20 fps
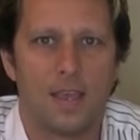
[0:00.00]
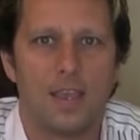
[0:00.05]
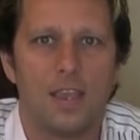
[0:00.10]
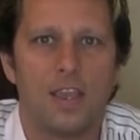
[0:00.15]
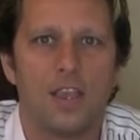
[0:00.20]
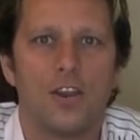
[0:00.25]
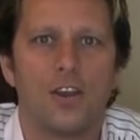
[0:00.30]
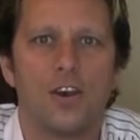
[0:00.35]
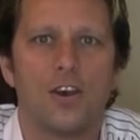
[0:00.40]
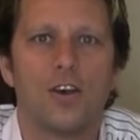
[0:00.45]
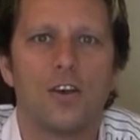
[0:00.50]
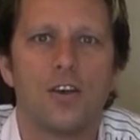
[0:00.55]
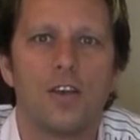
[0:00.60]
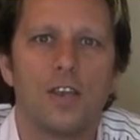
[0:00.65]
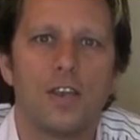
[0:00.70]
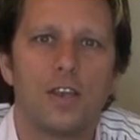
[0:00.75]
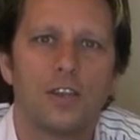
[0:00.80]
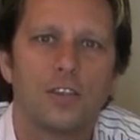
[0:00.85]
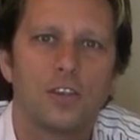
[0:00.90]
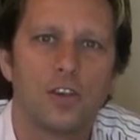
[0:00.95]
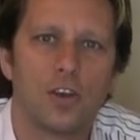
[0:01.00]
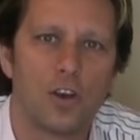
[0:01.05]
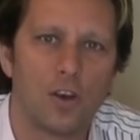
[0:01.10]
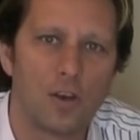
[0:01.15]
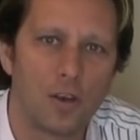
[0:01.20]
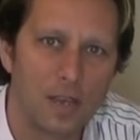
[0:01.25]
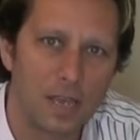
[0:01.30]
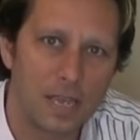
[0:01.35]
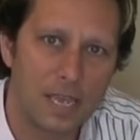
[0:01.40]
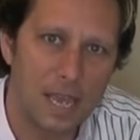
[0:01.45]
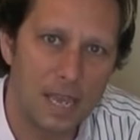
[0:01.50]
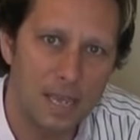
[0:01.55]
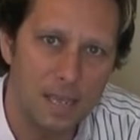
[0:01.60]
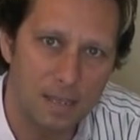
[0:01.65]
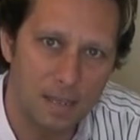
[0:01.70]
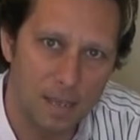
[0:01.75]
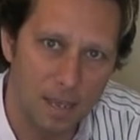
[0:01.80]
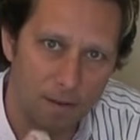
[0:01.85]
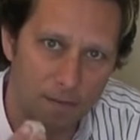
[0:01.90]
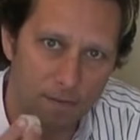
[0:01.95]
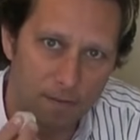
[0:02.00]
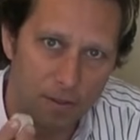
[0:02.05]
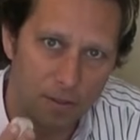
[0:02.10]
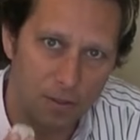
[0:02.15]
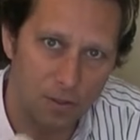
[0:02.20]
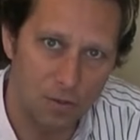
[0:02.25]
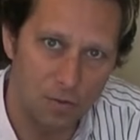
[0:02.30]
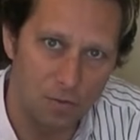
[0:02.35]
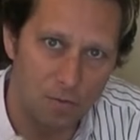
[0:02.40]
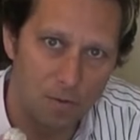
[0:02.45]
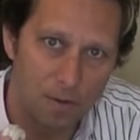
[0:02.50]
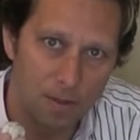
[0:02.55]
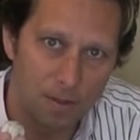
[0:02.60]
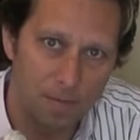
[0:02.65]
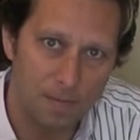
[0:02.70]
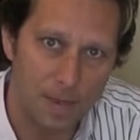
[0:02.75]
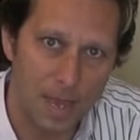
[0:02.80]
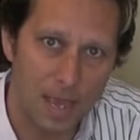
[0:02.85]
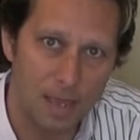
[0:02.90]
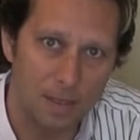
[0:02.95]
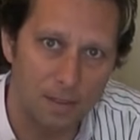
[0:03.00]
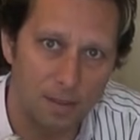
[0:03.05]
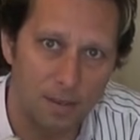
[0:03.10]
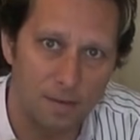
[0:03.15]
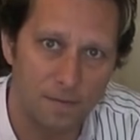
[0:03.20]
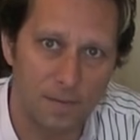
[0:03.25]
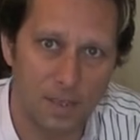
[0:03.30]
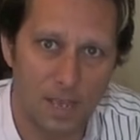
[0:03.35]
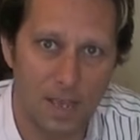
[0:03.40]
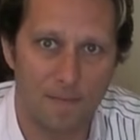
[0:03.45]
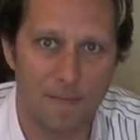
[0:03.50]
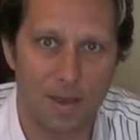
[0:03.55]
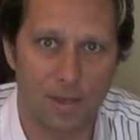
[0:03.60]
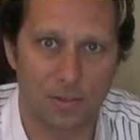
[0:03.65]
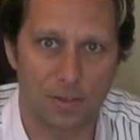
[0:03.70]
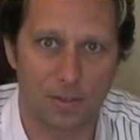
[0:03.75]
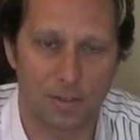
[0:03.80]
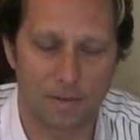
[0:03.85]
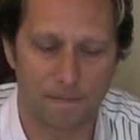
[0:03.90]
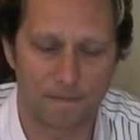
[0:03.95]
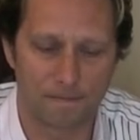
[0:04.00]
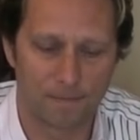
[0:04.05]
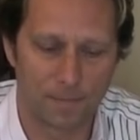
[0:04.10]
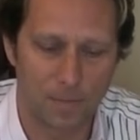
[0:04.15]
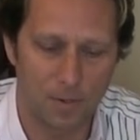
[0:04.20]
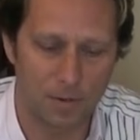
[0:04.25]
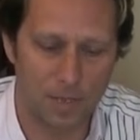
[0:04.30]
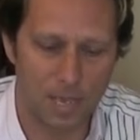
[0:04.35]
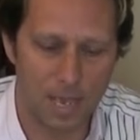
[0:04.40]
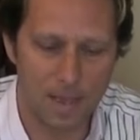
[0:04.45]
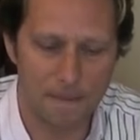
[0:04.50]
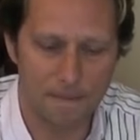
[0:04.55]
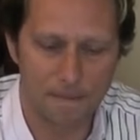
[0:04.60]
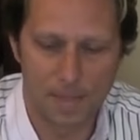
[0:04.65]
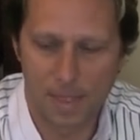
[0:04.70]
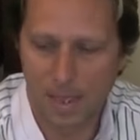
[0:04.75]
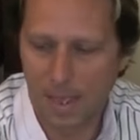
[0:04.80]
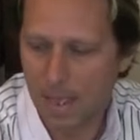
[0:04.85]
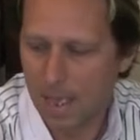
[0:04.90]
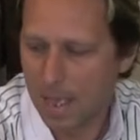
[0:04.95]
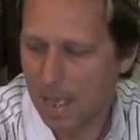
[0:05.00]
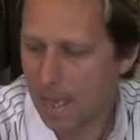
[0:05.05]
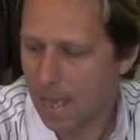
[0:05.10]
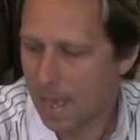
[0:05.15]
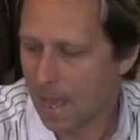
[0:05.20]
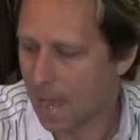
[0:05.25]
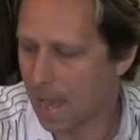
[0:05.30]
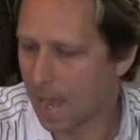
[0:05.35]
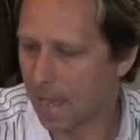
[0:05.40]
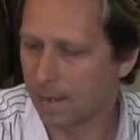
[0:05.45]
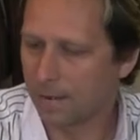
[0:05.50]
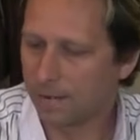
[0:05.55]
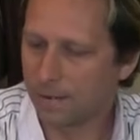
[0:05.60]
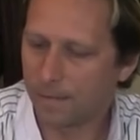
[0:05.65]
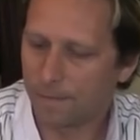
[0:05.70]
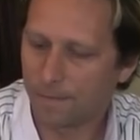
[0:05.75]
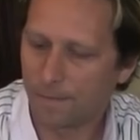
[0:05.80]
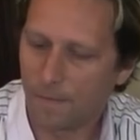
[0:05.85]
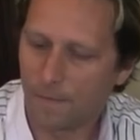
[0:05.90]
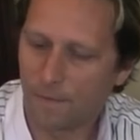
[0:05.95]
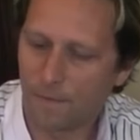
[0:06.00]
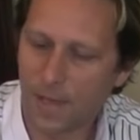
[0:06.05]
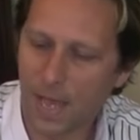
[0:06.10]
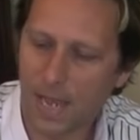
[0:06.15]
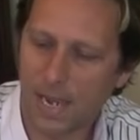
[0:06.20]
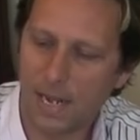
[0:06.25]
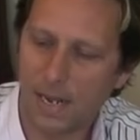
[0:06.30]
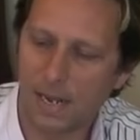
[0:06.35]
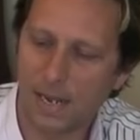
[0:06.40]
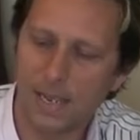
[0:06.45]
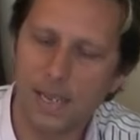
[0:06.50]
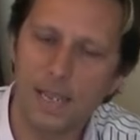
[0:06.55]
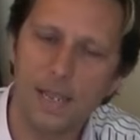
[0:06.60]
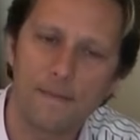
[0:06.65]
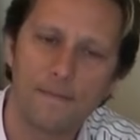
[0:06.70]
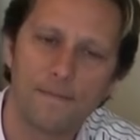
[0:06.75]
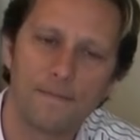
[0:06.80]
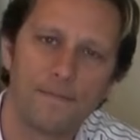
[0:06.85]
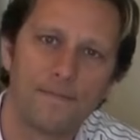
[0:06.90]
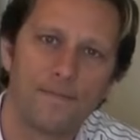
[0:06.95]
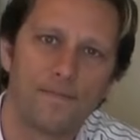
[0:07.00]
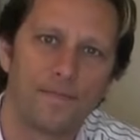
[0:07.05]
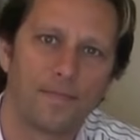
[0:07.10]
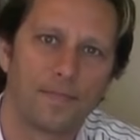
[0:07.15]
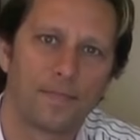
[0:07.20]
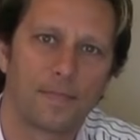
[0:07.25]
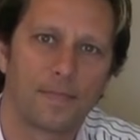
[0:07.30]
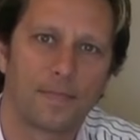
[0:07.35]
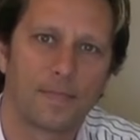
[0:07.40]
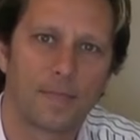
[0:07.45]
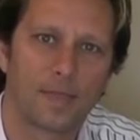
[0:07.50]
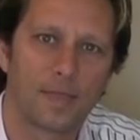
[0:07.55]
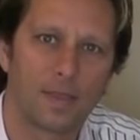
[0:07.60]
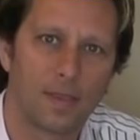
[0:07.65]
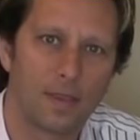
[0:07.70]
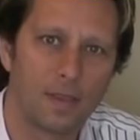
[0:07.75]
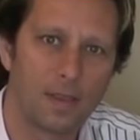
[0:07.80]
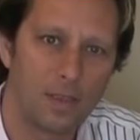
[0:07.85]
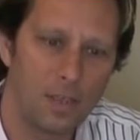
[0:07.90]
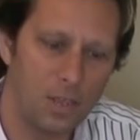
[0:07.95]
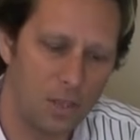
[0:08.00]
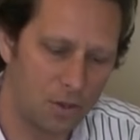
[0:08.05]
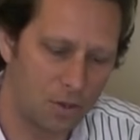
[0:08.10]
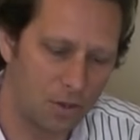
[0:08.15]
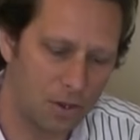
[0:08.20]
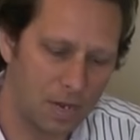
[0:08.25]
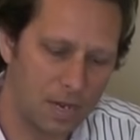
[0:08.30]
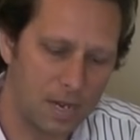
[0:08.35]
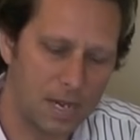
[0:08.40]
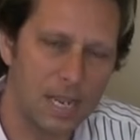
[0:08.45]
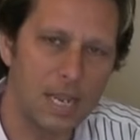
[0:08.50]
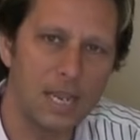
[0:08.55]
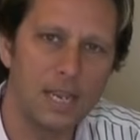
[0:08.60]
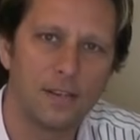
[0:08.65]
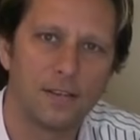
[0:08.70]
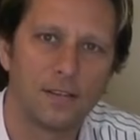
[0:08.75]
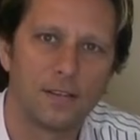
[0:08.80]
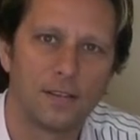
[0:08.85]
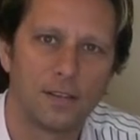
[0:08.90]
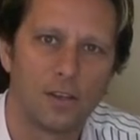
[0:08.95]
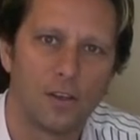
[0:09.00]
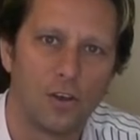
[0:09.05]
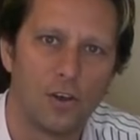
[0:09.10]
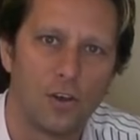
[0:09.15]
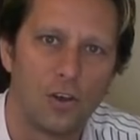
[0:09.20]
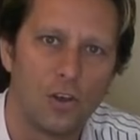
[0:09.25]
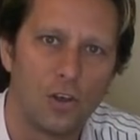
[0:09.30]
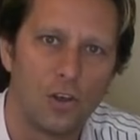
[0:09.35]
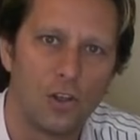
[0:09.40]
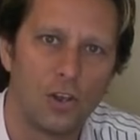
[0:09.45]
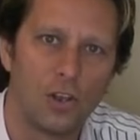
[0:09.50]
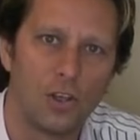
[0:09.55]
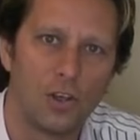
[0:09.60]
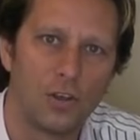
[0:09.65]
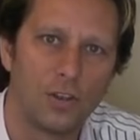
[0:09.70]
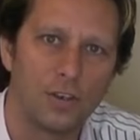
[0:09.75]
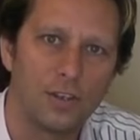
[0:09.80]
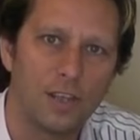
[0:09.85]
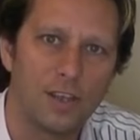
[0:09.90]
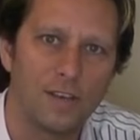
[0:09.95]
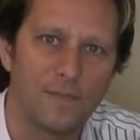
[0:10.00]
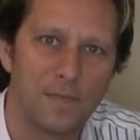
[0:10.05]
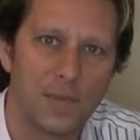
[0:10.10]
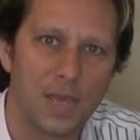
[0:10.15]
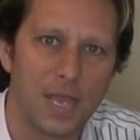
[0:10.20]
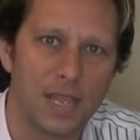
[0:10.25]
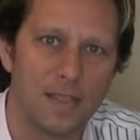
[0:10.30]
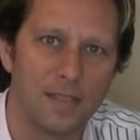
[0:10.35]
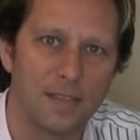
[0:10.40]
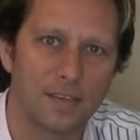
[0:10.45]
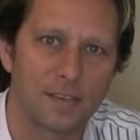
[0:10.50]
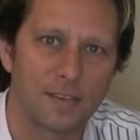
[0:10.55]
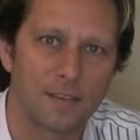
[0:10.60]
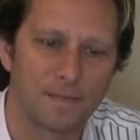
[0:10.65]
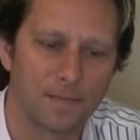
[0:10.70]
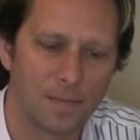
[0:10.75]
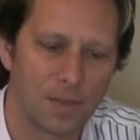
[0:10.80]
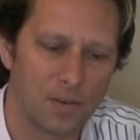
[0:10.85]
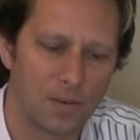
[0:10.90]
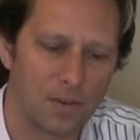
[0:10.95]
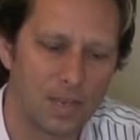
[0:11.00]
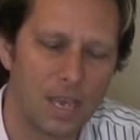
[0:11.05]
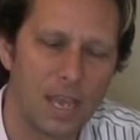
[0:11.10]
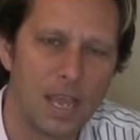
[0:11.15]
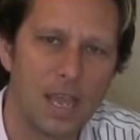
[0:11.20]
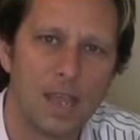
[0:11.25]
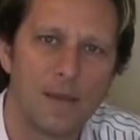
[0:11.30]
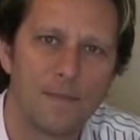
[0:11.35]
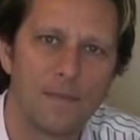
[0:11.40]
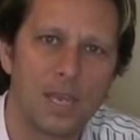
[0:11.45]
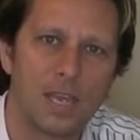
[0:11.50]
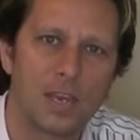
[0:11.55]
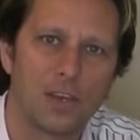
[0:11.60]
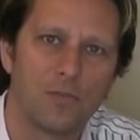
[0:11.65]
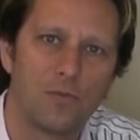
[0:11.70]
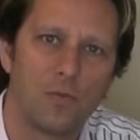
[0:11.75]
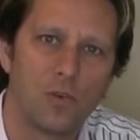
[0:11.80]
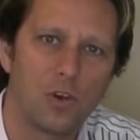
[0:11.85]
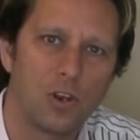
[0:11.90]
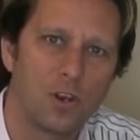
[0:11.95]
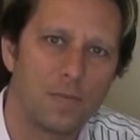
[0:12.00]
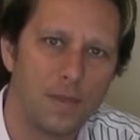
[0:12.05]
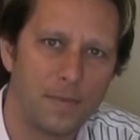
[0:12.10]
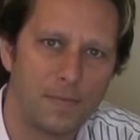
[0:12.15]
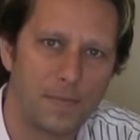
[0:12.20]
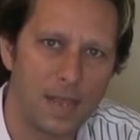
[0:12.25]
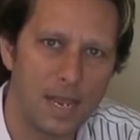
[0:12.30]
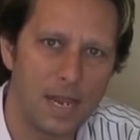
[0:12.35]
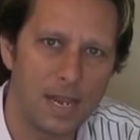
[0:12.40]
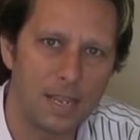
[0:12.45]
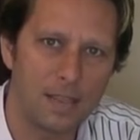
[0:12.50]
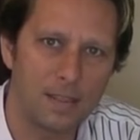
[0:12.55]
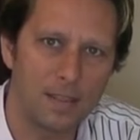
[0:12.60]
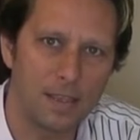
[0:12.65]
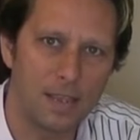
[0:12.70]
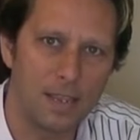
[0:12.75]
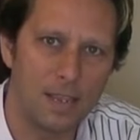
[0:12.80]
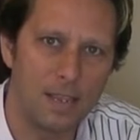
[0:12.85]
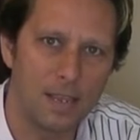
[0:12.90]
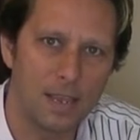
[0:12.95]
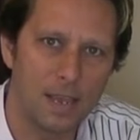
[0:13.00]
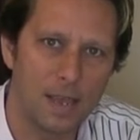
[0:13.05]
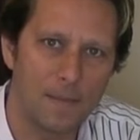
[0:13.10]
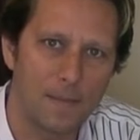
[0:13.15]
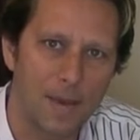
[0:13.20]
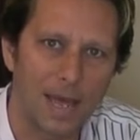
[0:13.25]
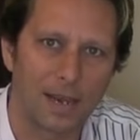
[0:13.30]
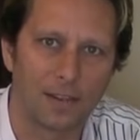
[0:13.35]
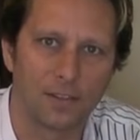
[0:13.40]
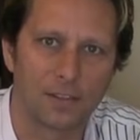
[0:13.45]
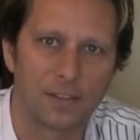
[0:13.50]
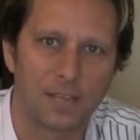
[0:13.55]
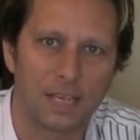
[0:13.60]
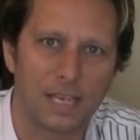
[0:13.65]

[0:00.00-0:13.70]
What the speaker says: you know. So get yourself 2 pairs of tape measures, okay? And finally, you're going to need a whole load of pins, okay, because we're going to be pinning the panels